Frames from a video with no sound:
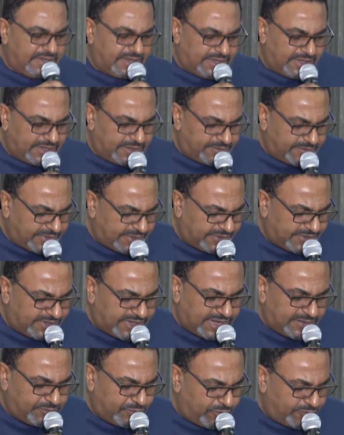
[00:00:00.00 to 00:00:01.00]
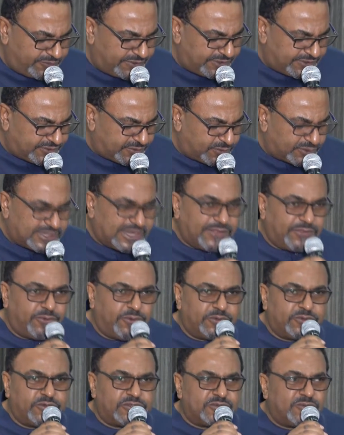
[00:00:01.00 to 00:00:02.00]
And then I moved into what I
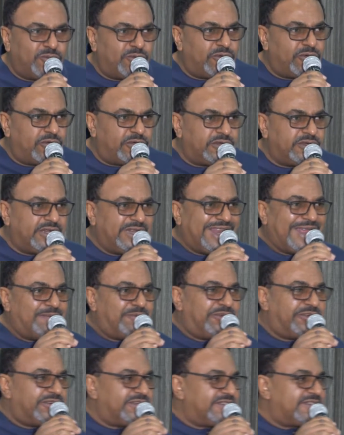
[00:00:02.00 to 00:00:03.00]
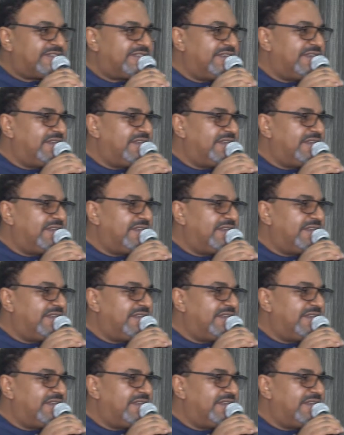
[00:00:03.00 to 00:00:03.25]
thought was more glamorous,